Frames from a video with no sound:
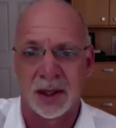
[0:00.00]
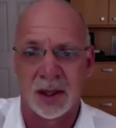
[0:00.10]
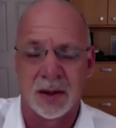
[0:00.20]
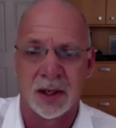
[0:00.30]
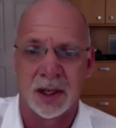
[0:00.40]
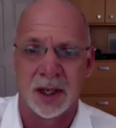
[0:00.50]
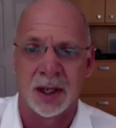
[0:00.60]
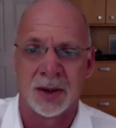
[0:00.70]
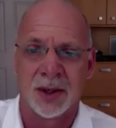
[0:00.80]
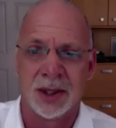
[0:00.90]
an
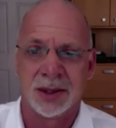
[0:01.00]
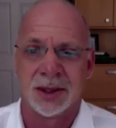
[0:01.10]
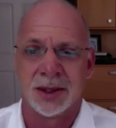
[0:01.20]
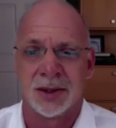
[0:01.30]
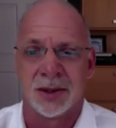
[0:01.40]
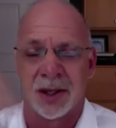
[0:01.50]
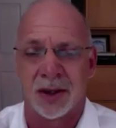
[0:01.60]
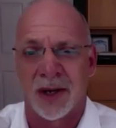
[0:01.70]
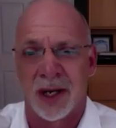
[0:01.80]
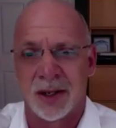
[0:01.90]
increase in your
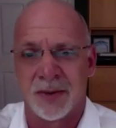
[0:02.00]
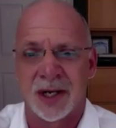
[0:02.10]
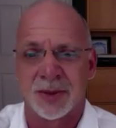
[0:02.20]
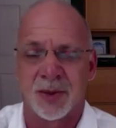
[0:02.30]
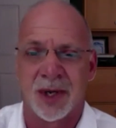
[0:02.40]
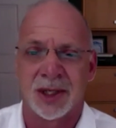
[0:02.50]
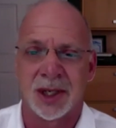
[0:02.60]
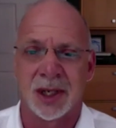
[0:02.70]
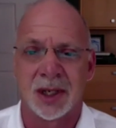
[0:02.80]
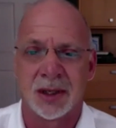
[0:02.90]
heart rate and your
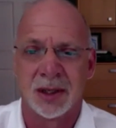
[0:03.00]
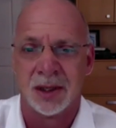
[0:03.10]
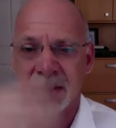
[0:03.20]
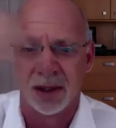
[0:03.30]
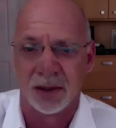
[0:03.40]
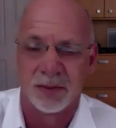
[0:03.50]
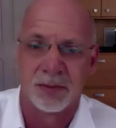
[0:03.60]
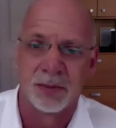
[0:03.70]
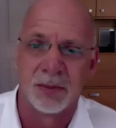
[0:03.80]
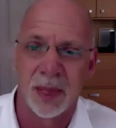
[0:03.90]
respiration and
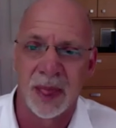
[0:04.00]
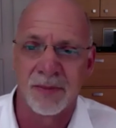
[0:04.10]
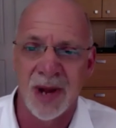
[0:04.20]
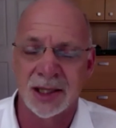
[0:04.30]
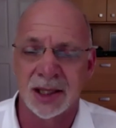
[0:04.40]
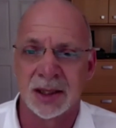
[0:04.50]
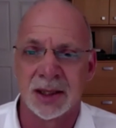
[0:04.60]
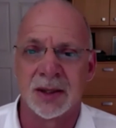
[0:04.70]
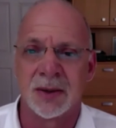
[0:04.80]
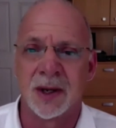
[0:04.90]

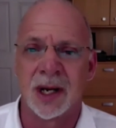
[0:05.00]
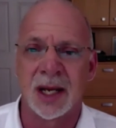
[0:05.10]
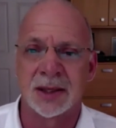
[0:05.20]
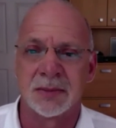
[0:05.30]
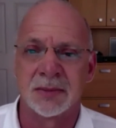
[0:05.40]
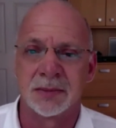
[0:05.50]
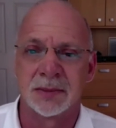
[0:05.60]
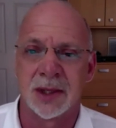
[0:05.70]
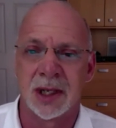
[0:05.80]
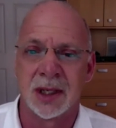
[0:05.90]
magically to orgasm,
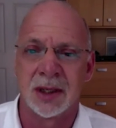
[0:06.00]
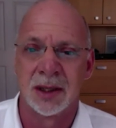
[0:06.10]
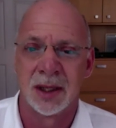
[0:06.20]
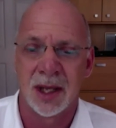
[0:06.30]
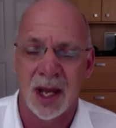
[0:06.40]
right?